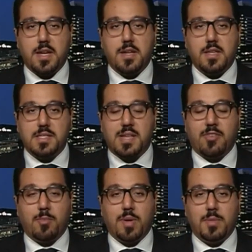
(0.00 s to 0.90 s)
And the
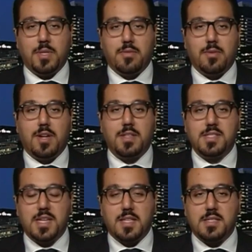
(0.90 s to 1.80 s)
Islamic Republic of Iran
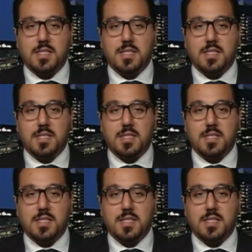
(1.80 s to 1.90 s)
stands